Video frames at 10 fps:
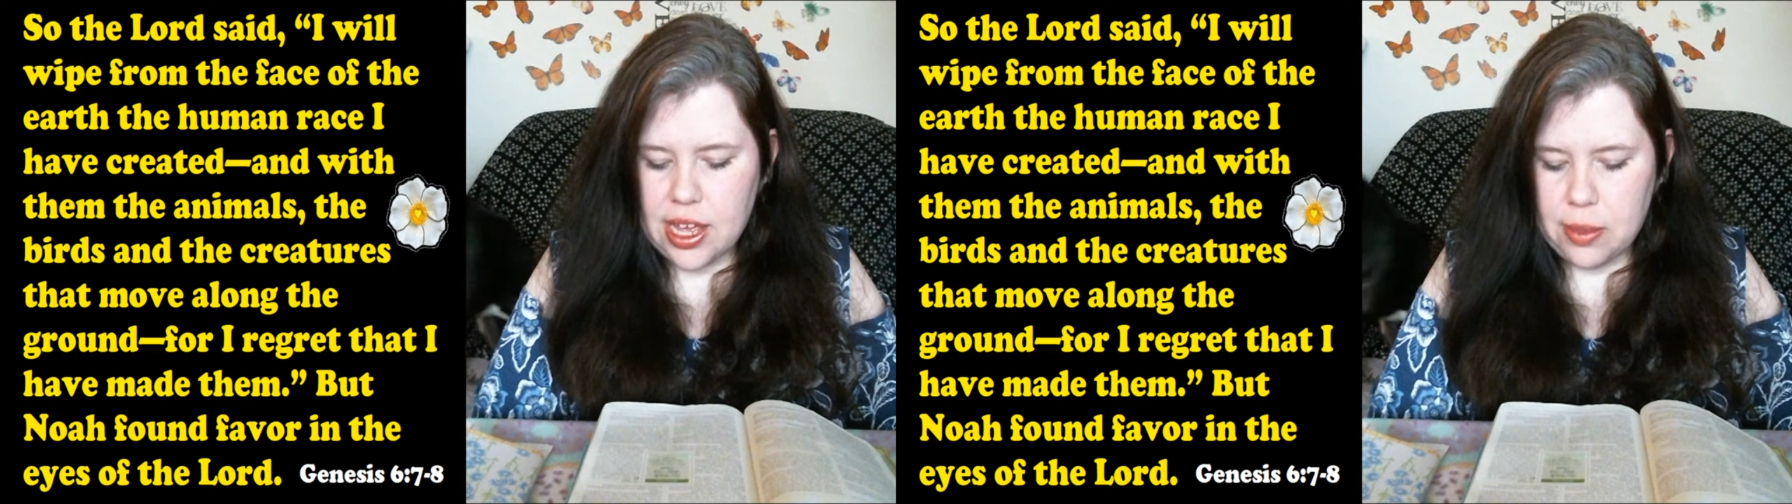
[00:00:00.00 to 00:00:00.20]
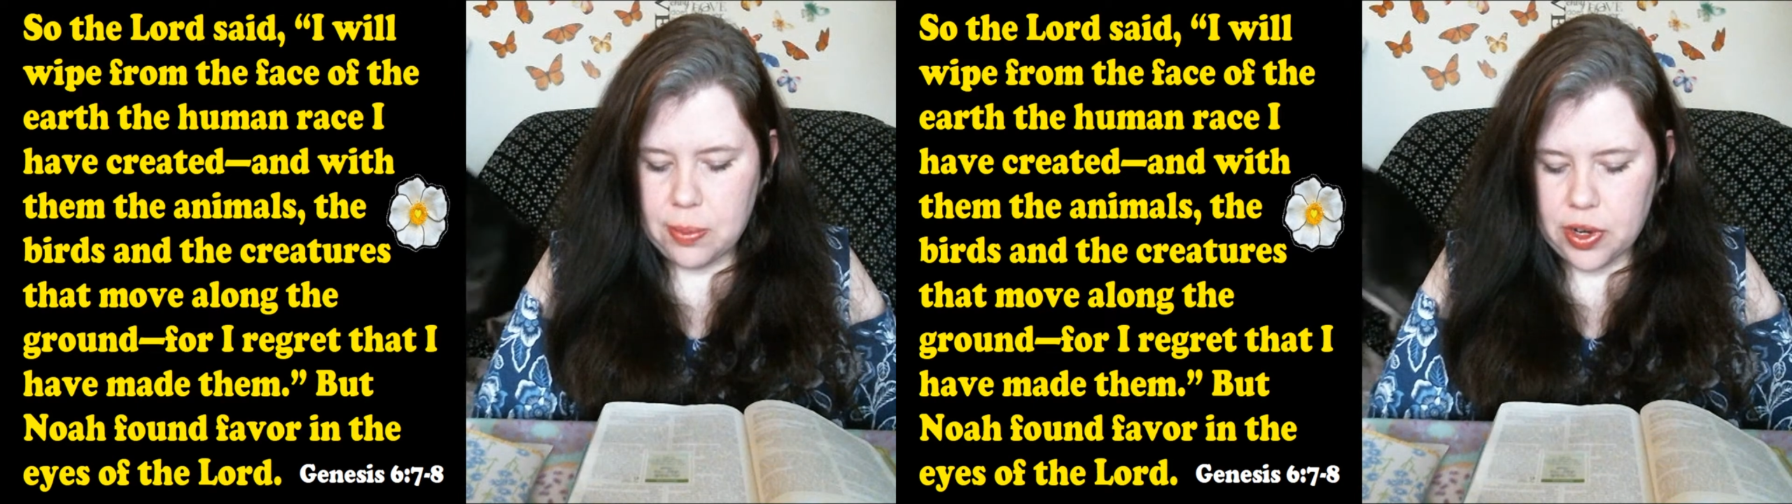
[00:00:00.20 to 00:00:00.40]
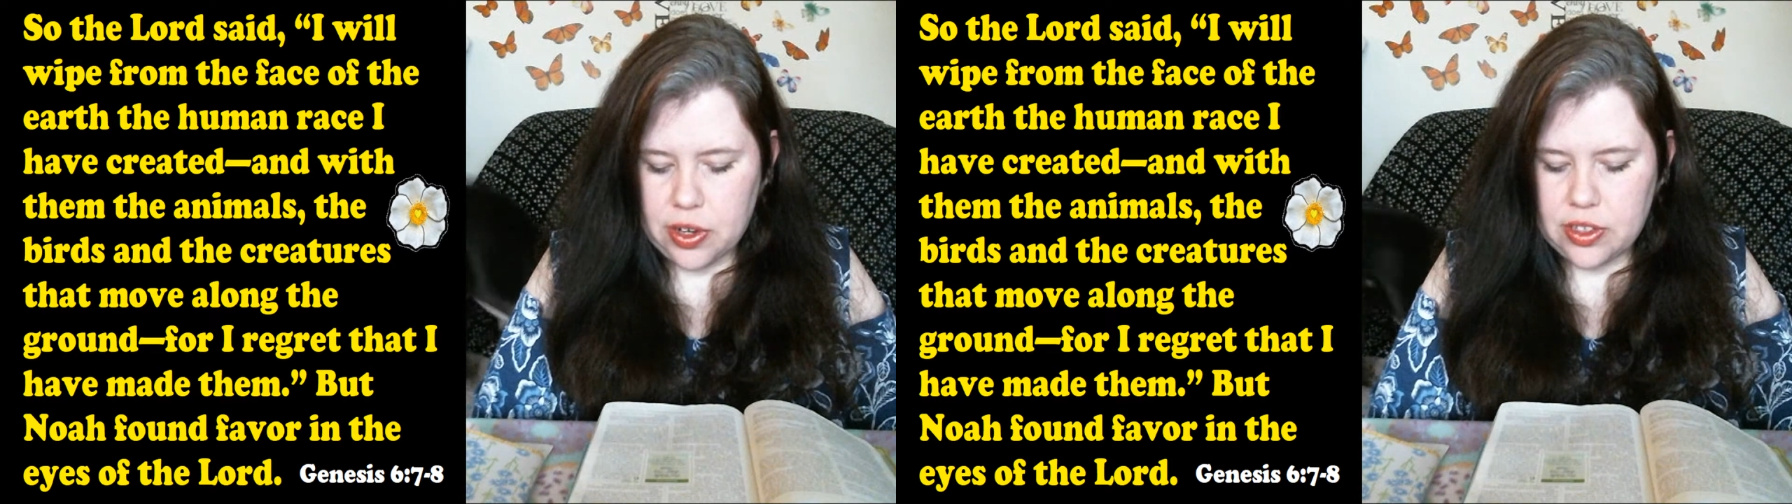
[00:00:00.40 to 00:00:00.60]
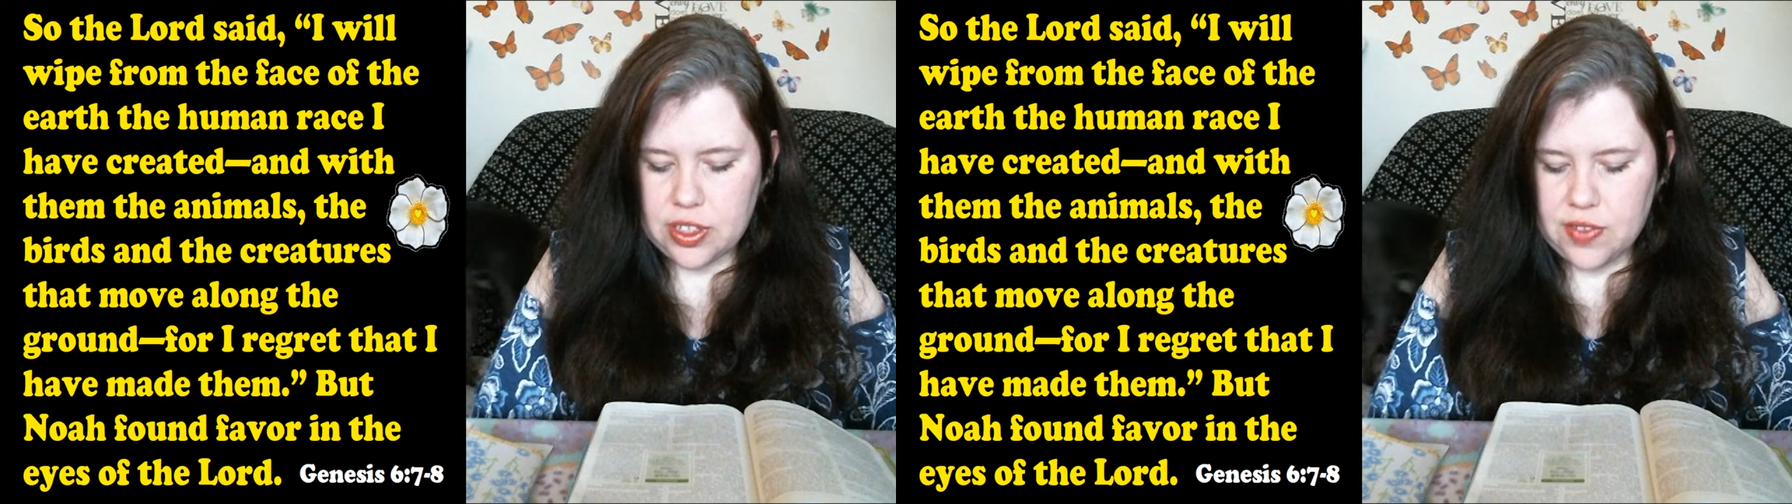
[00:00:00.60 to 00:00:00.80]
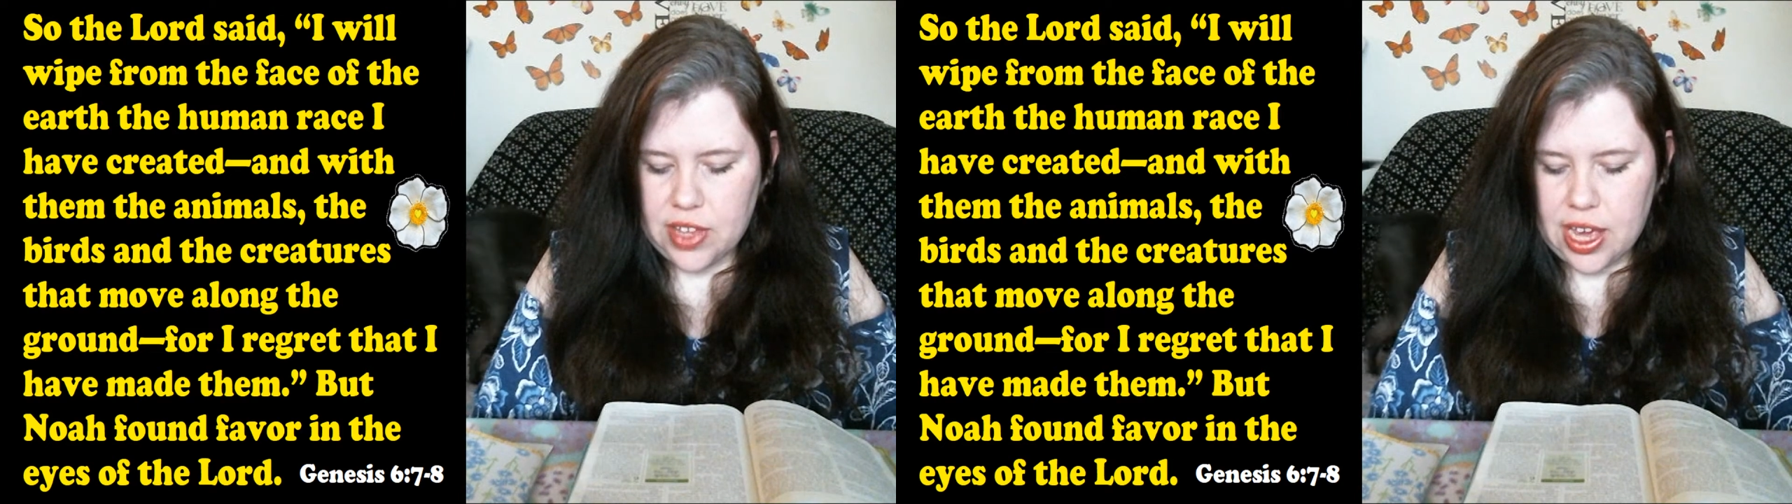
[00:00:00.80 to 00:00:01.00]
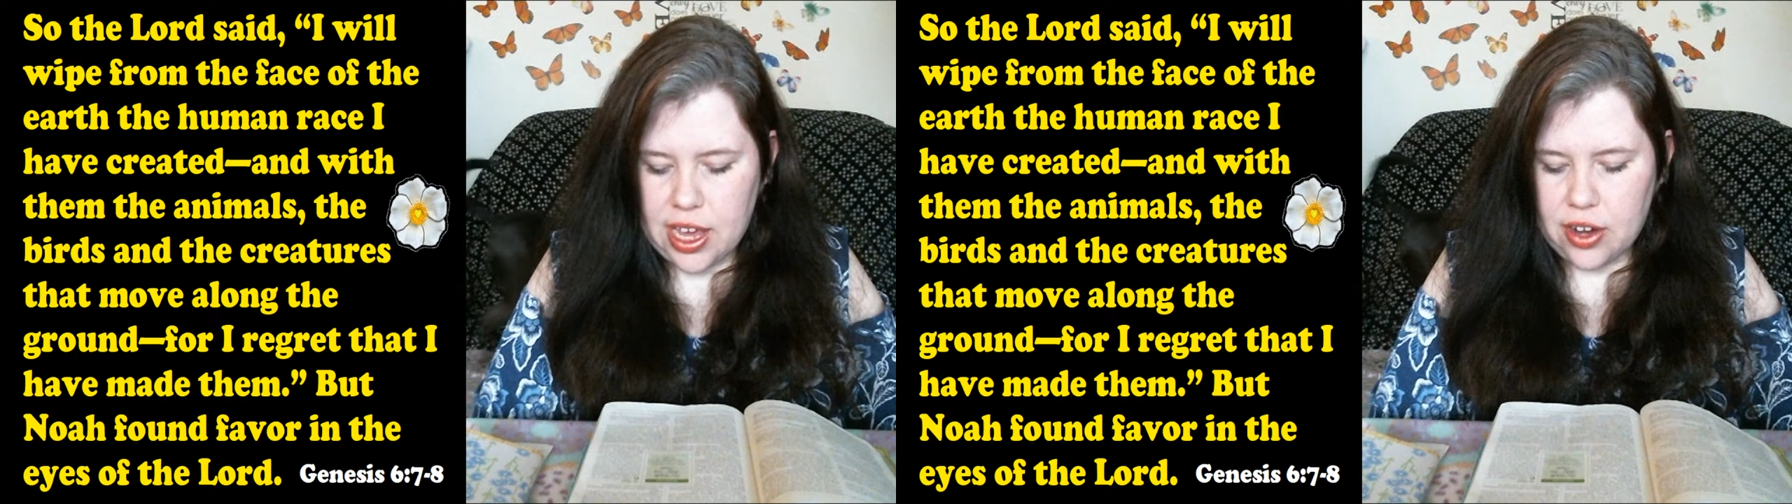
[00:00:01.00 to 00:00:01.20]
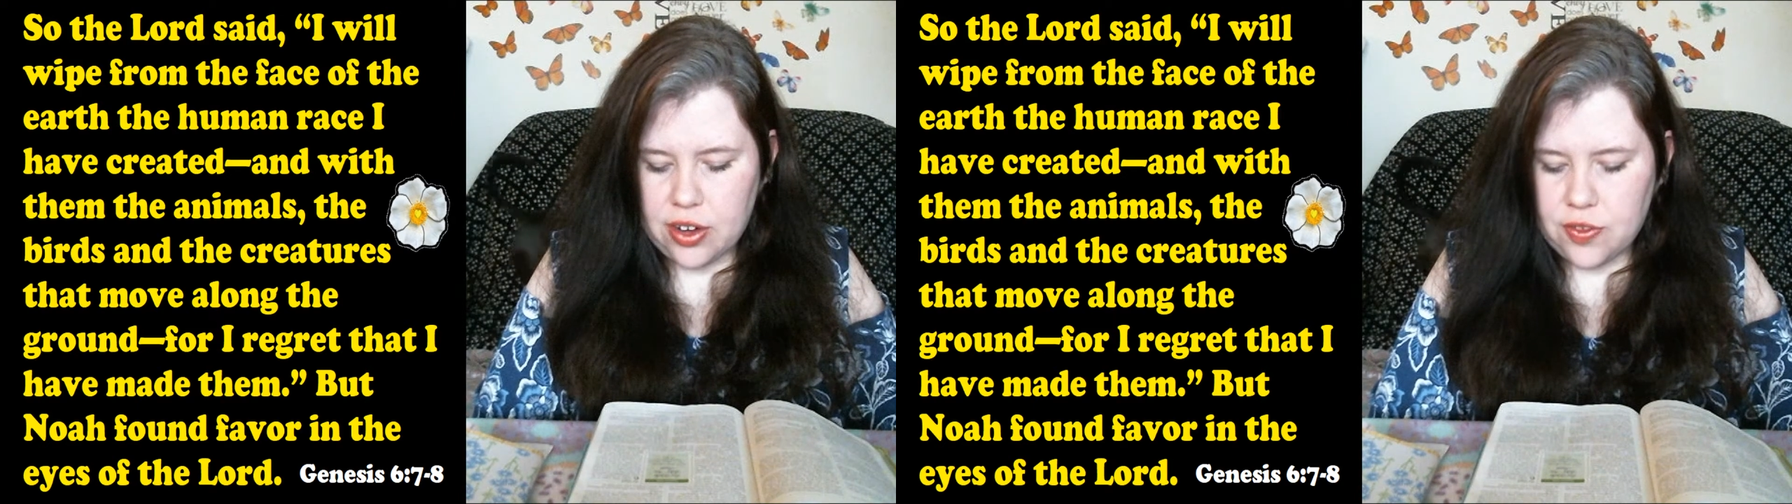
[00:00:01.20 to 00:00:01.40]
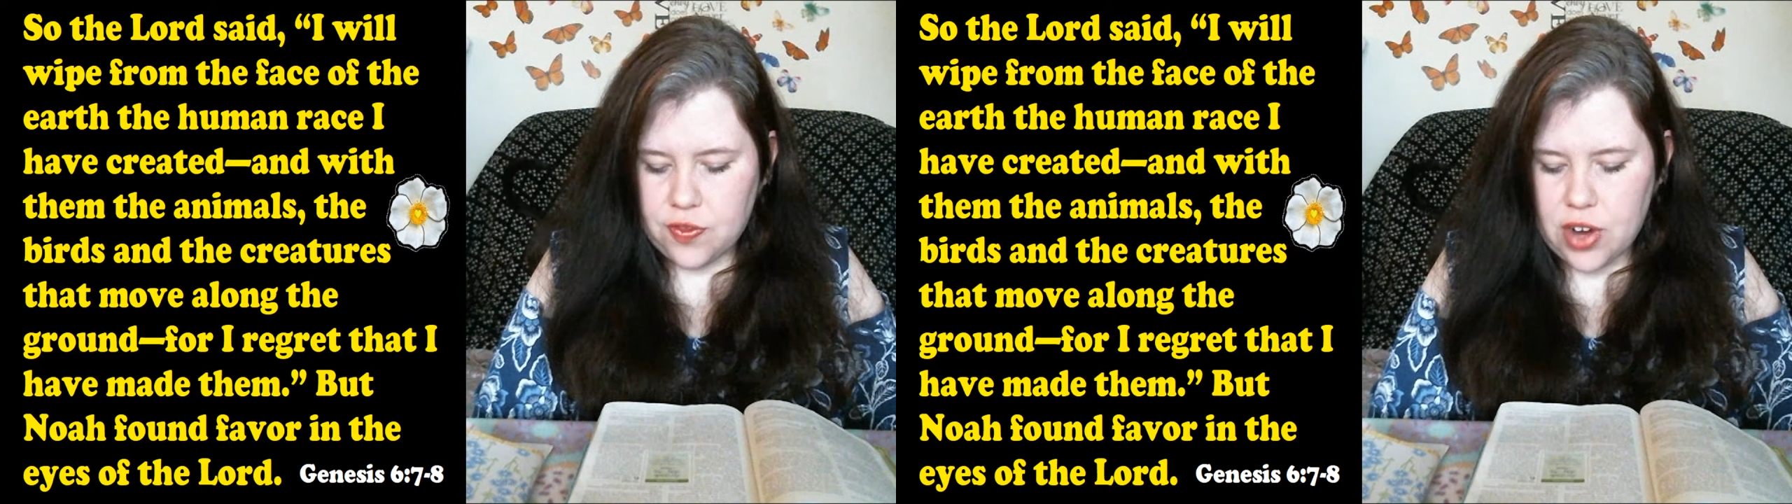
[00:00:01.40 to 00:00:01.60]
and birds of the air,